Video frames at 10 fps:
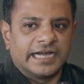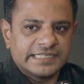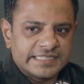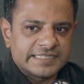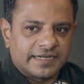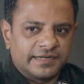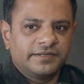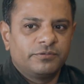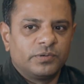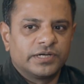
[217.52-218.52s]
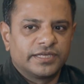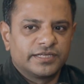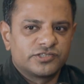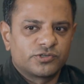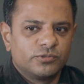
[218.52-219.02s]
I started working
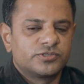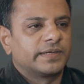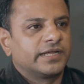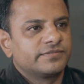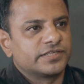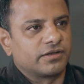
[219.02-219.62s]
in schools when I was in